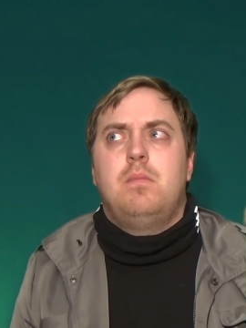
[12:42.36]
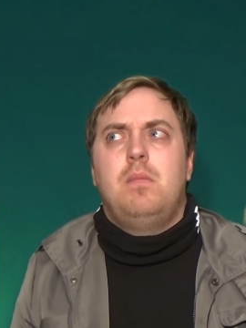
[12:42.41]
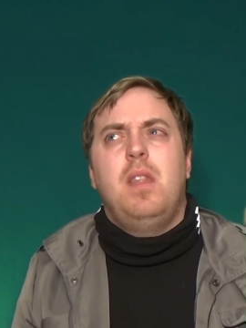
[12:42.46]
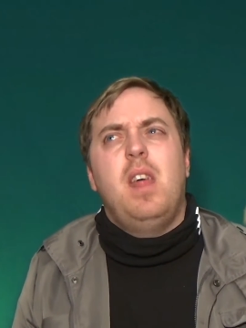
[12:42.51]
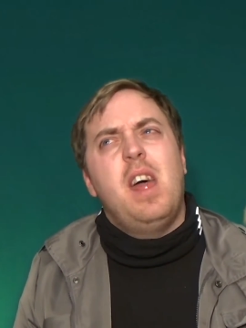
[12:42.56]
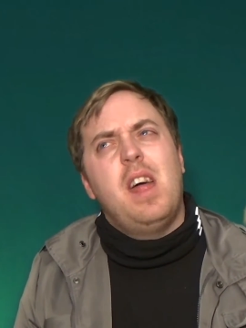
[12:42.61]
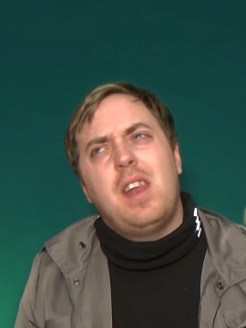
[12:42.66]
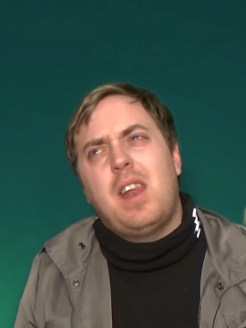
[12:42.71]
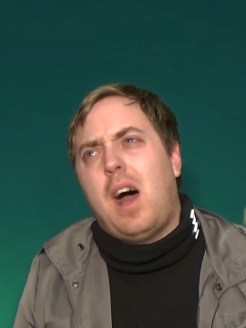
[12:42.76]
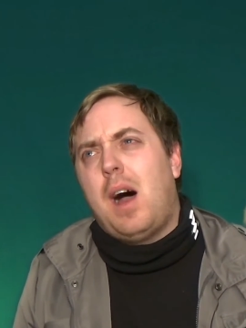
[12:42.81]

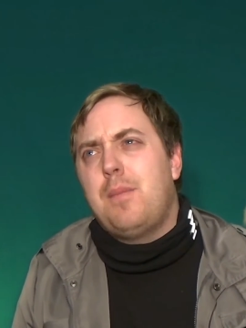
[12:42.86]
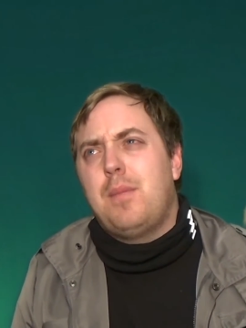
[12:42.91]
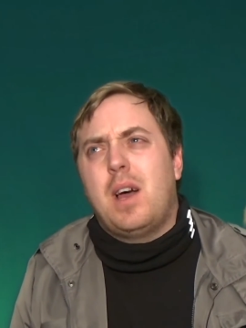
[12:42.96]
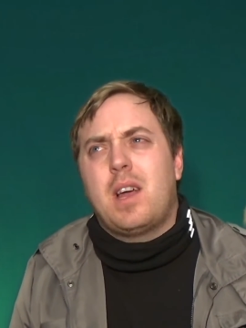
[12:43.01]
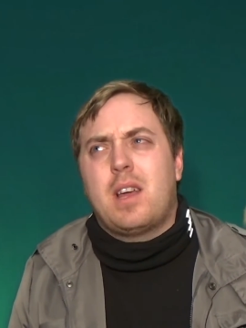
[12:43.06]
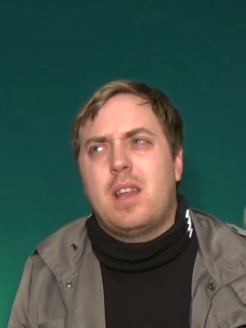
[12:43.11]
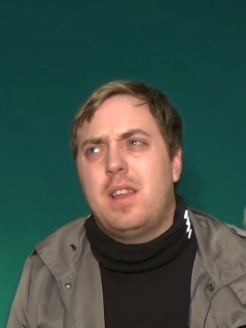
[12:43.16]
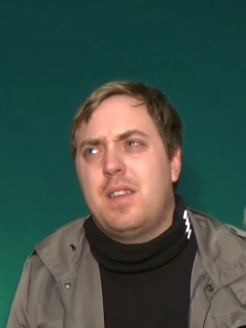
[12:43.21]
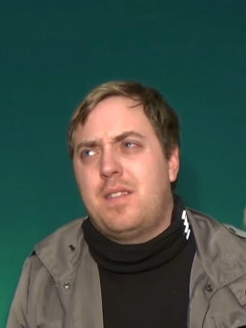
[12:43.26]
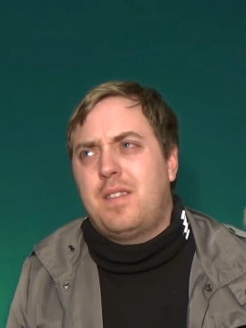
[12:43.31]
Then I'm
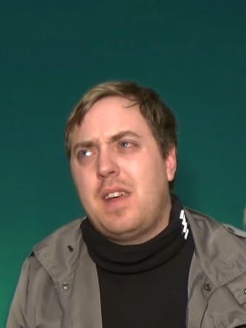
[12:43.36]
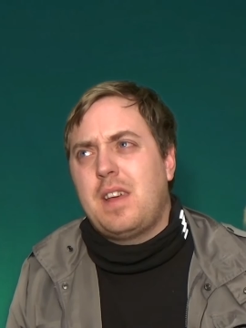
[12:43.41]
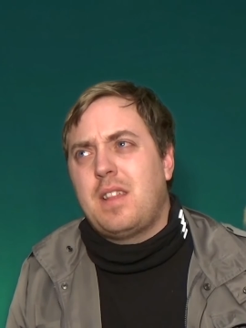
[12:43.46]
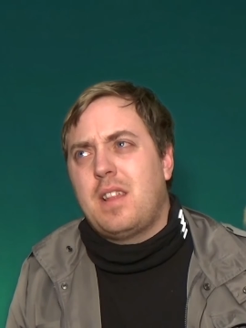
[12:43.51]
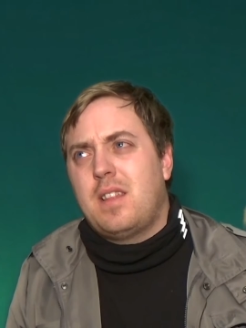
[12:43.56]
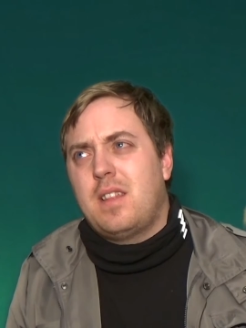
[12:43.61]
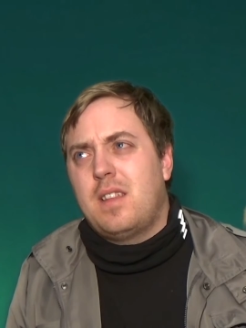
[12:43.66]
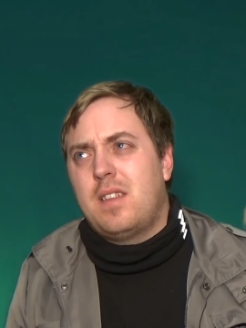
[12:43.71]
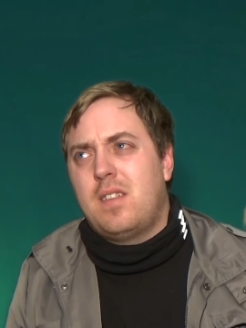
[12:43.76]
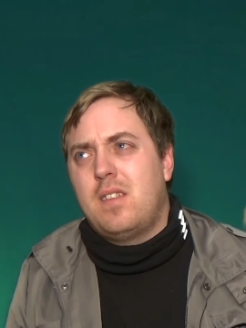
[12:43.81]
not gonna say
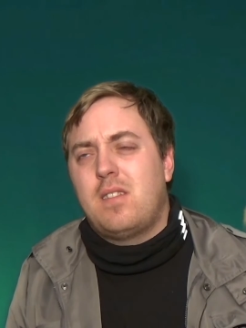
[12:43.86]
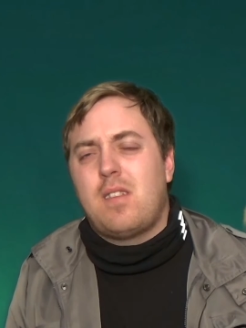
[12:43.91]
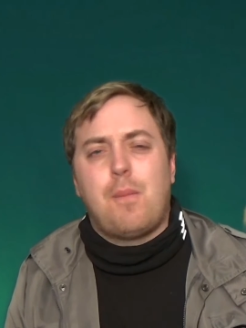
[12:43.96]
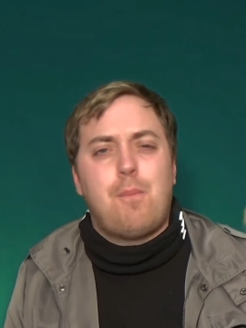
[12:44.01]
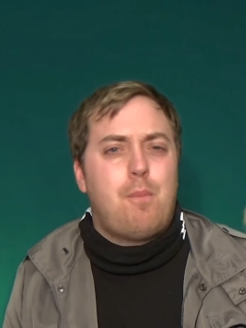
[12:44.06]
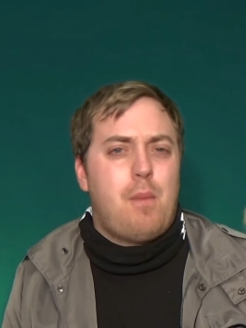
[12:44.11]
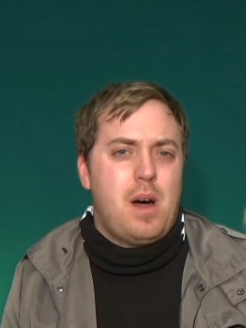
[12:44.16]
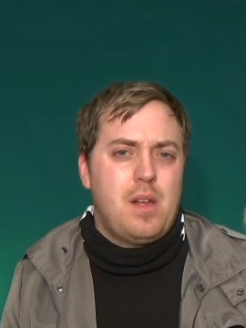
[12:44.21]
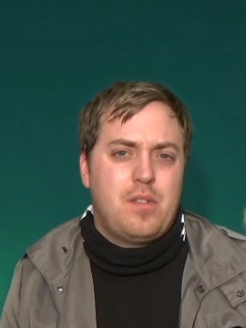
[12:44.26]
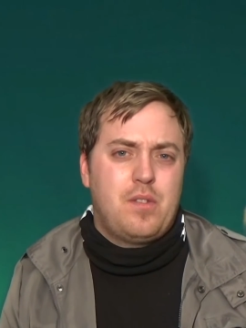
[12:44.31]
that this is a
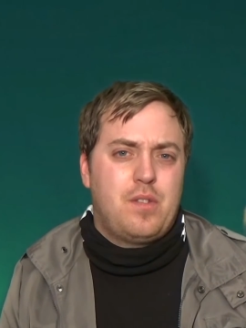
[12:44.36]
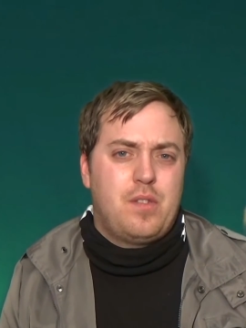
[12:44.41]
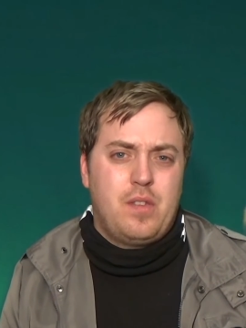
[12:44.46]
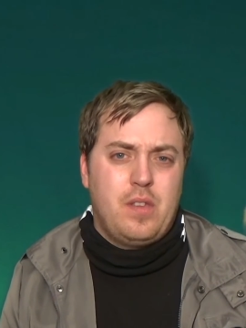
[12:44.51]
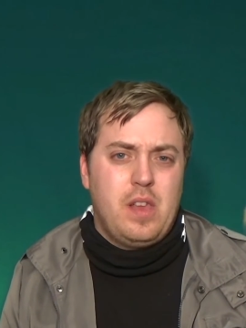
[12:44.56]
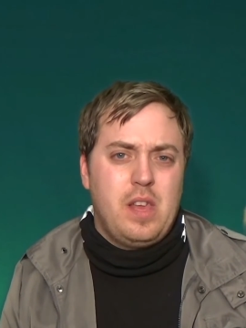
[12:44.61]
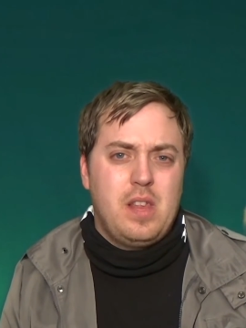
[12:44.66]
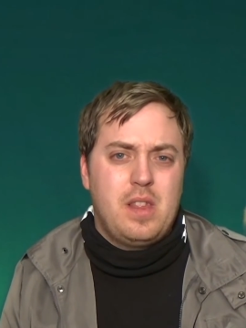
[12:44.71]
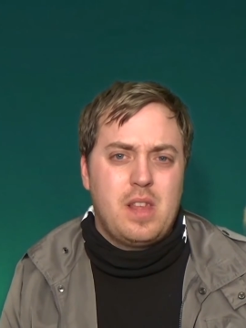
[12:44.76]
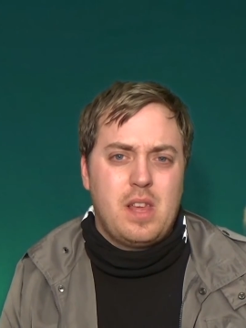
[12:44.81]
must
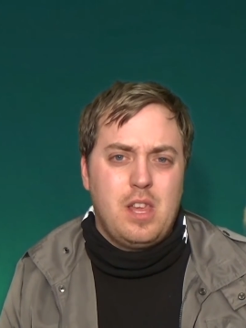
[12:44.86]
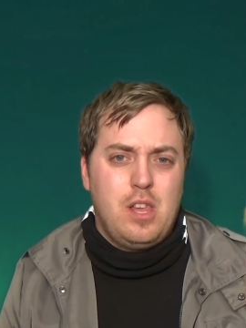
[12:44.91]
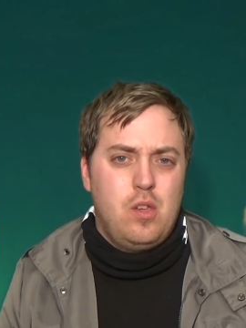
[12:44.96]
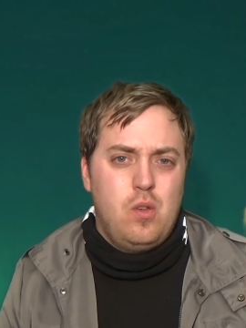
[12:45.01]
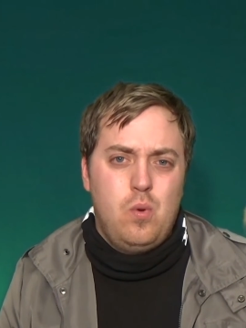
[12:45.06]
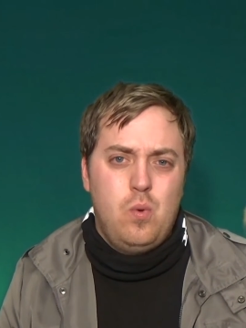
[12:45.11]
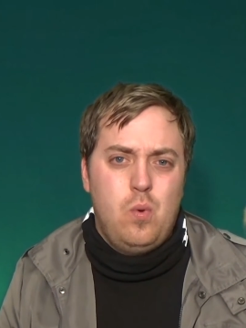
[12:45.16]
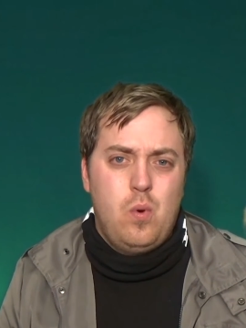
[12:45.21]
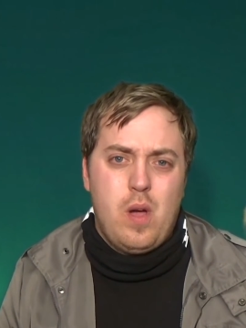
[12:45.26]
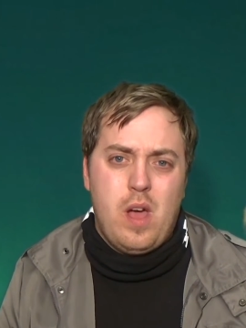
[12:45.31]
see that
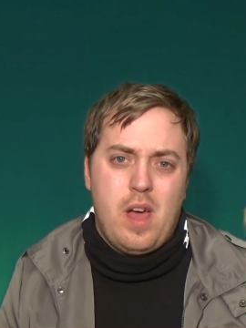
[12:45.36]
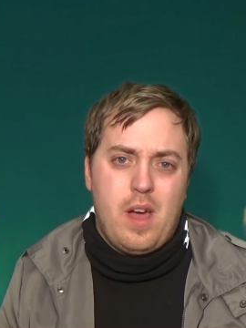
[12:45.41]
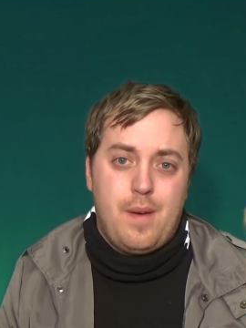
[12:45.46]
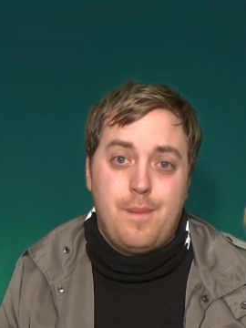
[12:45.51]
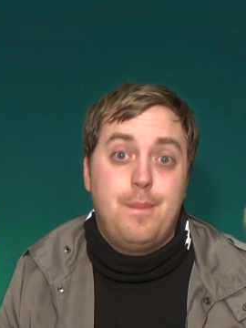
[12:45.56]
you